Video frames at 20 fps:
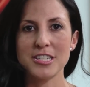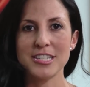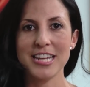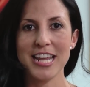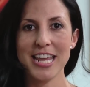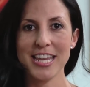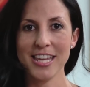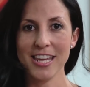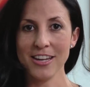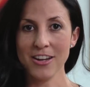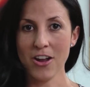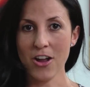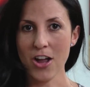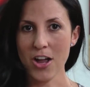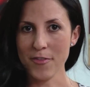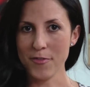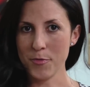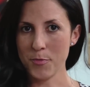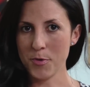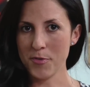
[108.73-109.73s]
taking
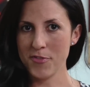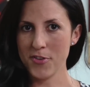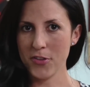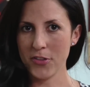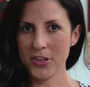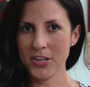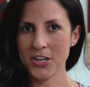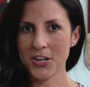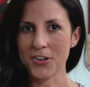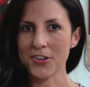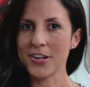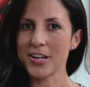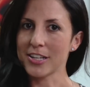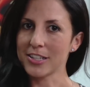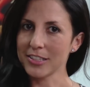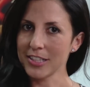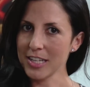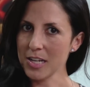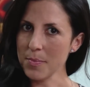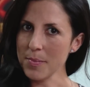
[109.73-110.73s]
off and revealing your
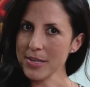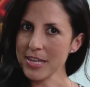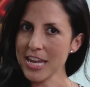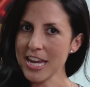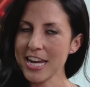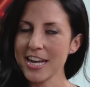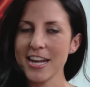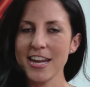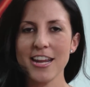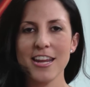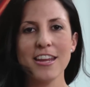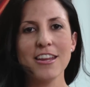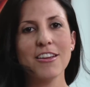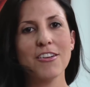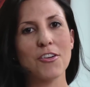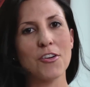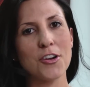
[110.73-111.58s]
Nicolita bikini